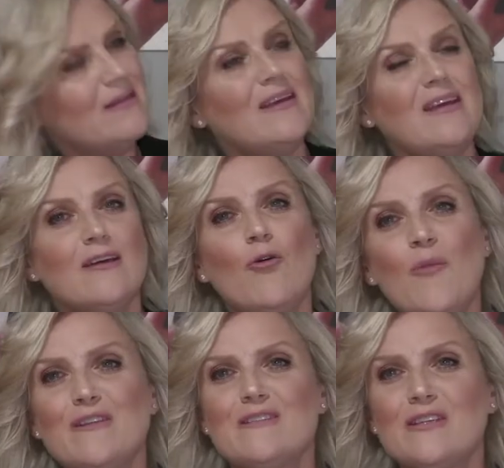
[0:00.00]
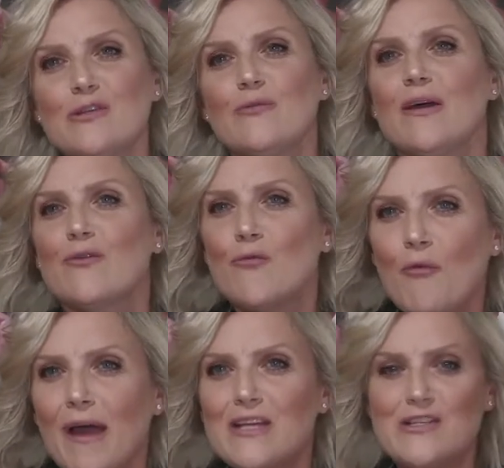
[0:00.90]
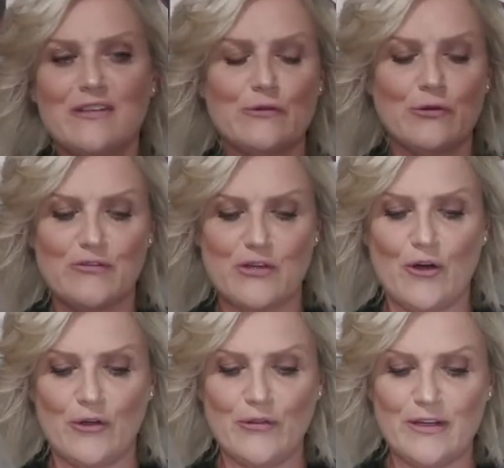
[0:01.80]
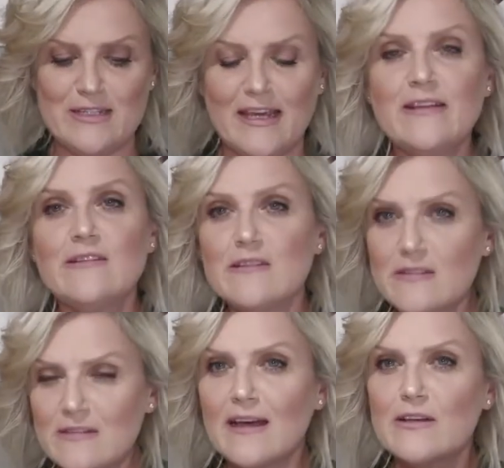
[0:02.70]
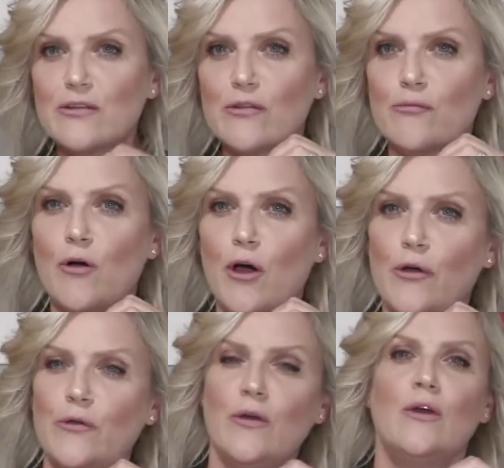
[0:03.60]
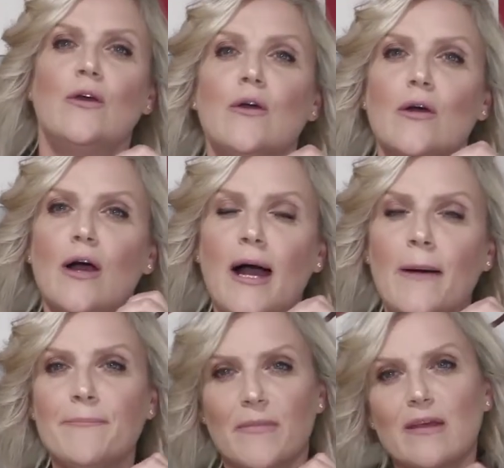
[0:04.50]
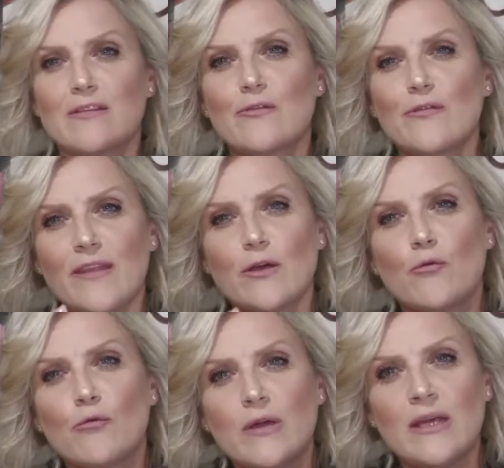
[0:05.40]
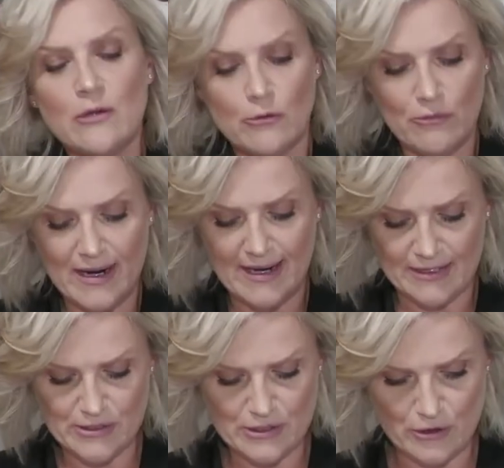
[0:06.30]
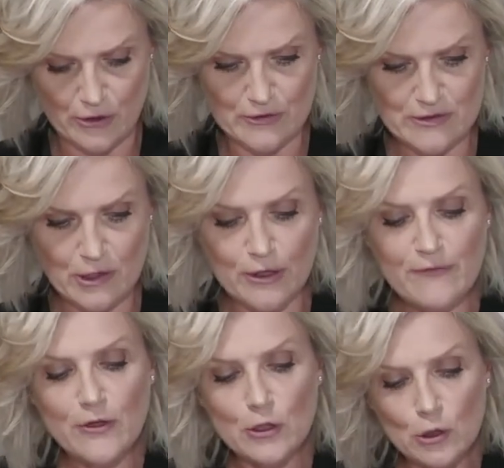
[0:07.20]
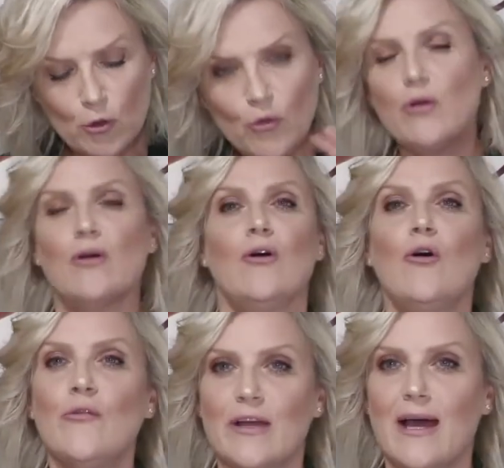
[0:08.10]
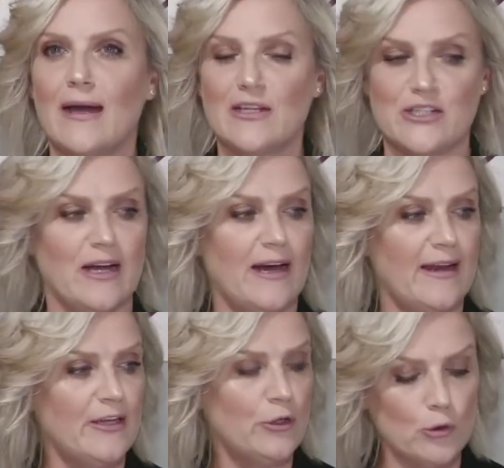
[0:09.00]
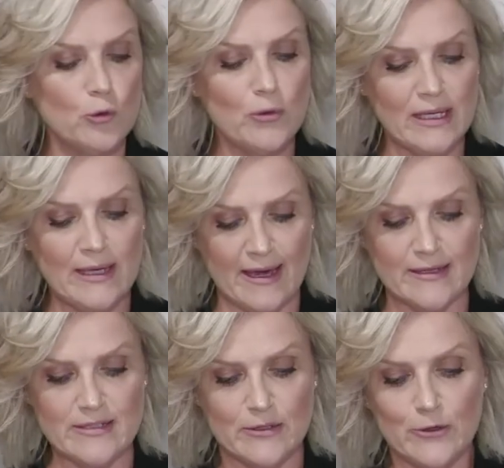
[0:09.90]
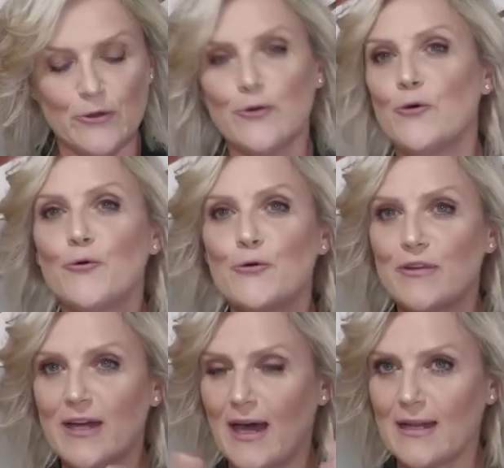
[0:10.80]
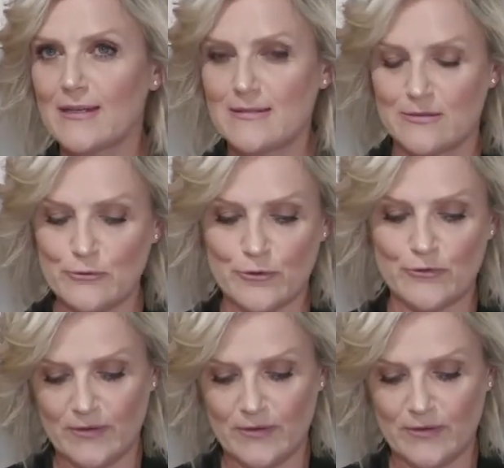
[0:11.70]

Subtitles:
almost into a greyish sort of tone that tends to start to throw, it's got that green grey undertone. So if you look on the colour chart and you're looking at all of the colours sort of